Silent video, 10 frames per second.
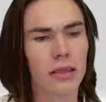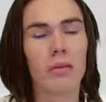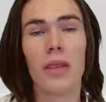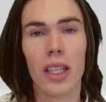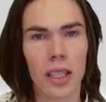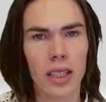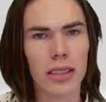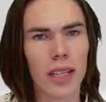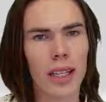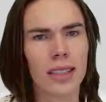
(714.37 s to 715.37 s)

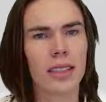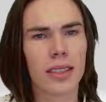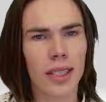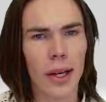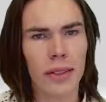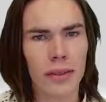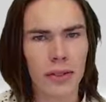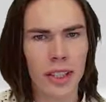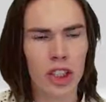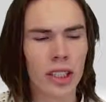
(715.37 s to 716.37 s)
It's a nice little safety
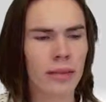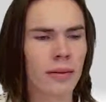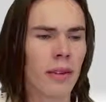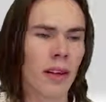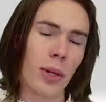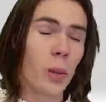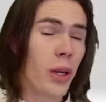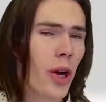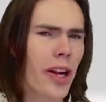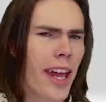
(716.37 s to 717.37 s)
feature, but
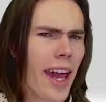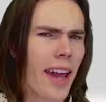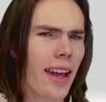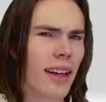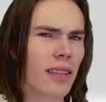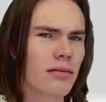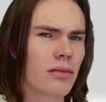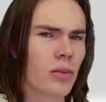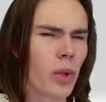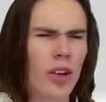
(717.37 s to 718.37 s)
we don't care.
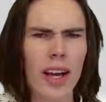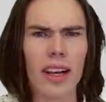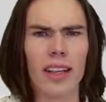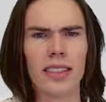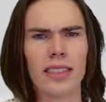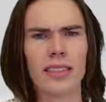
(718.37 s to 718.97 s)
We're reckless,